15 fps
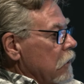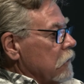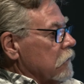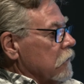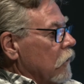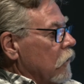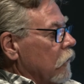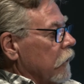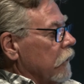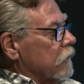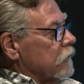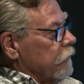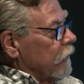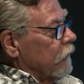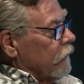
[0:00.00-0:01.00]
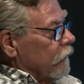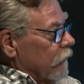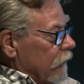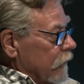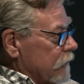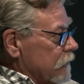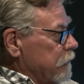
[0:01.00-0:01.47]
So it's been
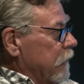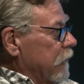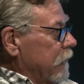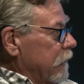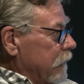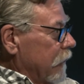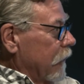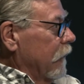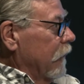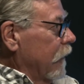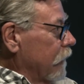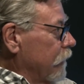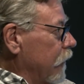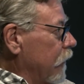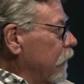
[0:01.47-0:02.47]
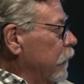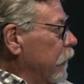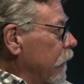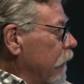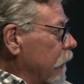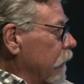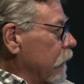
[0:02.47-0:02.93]
a lot of
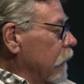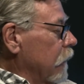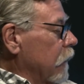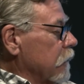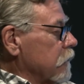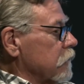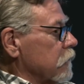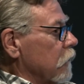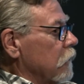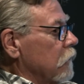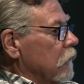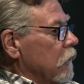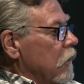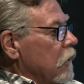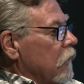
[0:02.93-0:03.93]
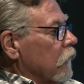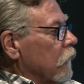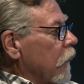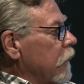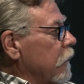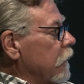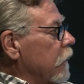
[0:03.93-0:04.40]
headbutting and a lot of struggle.
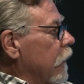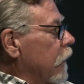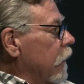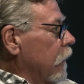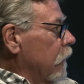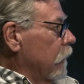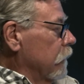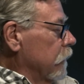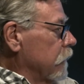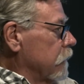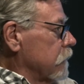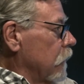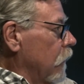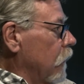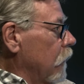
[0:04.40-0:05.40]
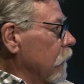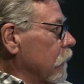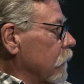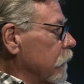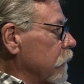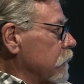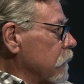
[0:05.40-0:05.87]
Right now, it's all
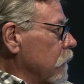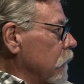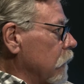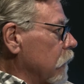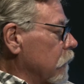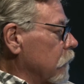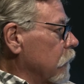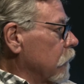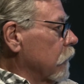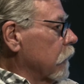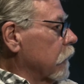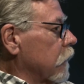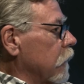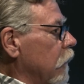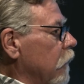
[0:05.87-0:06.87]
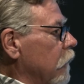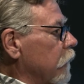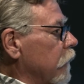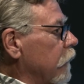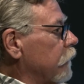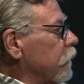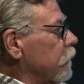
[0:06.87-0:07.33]
original artwork.
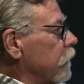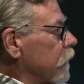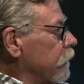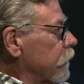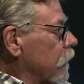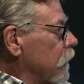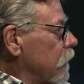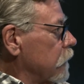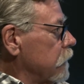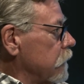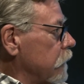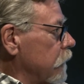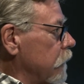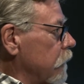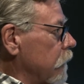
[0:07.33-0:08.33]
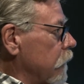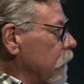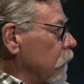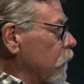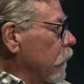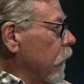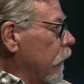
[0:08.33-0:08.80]
We have some gift cards in there that
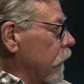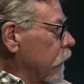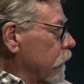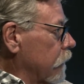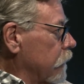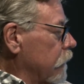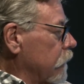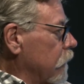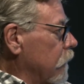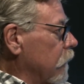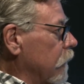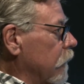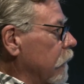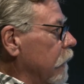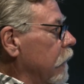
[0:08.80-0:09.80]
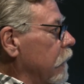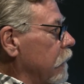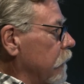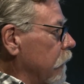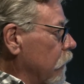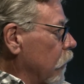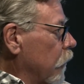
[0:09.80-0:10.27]
are blank,
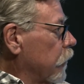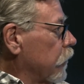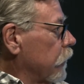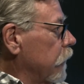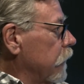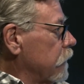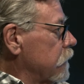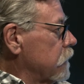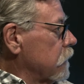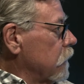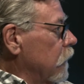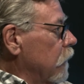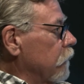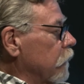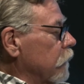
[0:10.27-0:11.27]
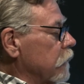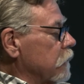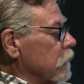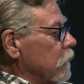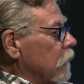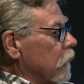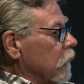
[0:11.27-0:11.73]
that are prints of
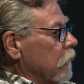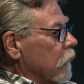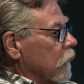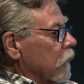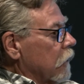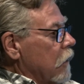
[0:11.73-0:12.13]
original artwork.